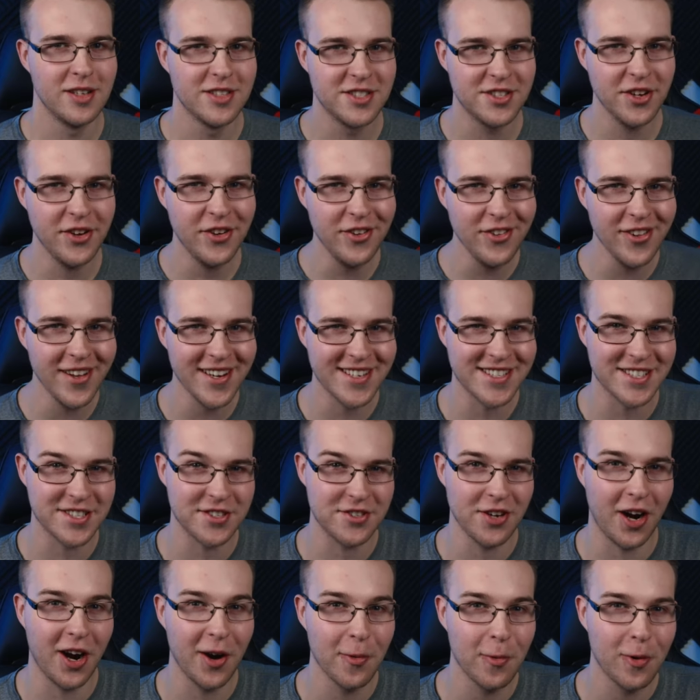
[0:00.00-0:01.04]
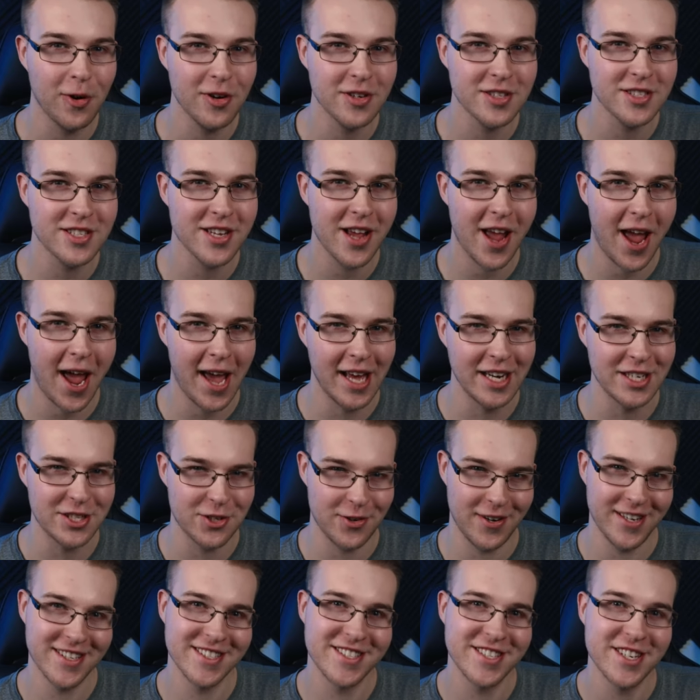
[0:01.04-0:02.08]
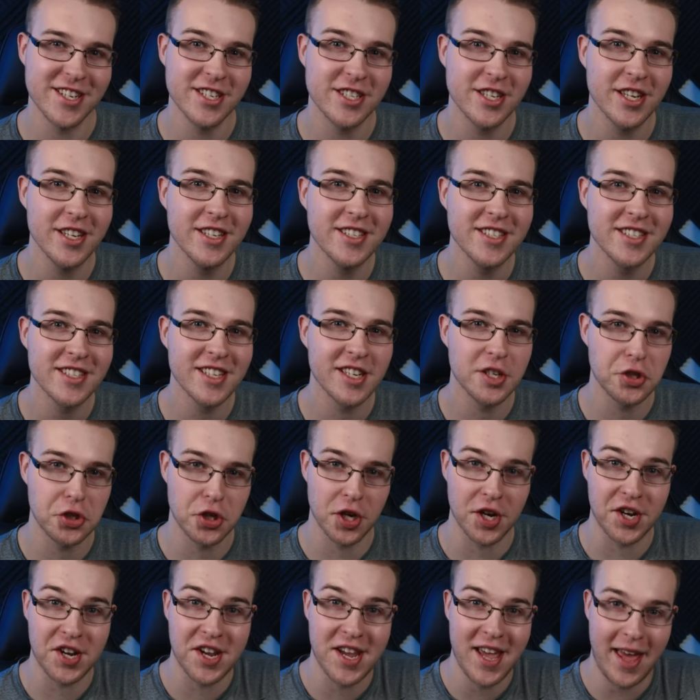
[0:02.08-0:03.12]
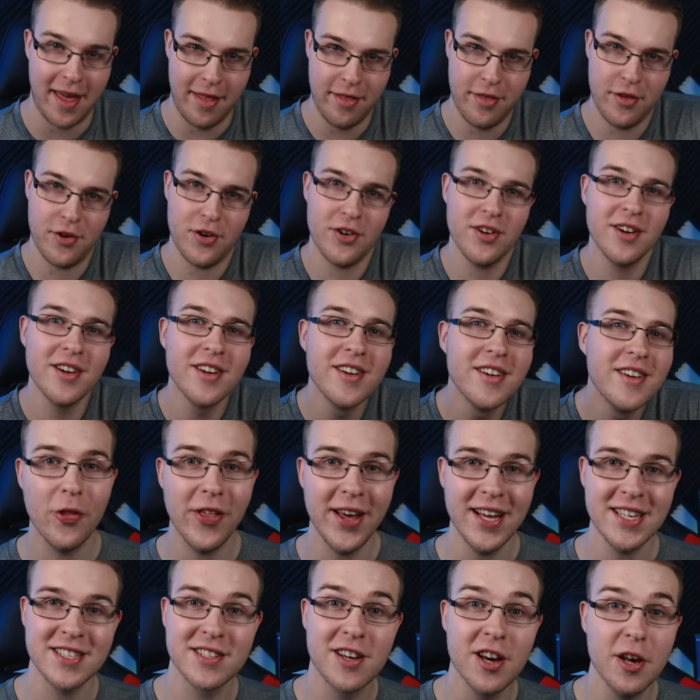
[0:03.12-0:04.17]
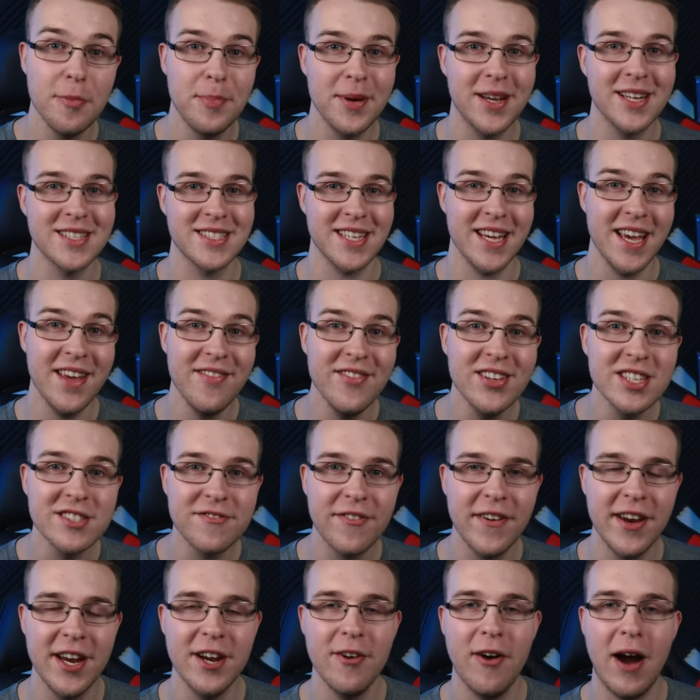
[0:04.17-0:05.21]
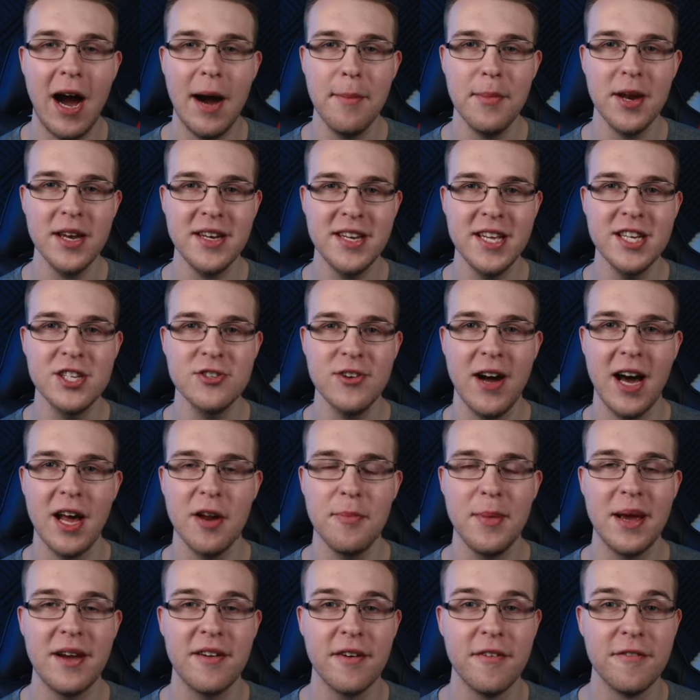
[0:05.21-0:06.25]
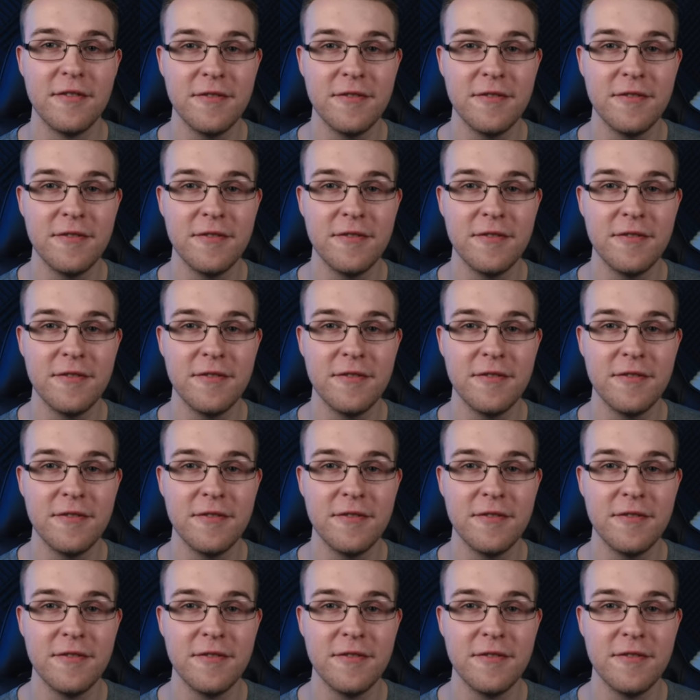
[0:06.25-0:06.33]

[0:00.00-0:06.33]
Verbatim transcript: So do you like Star Wars and transitions together? Well, that's good because in this video, I'm gonna teach you how to make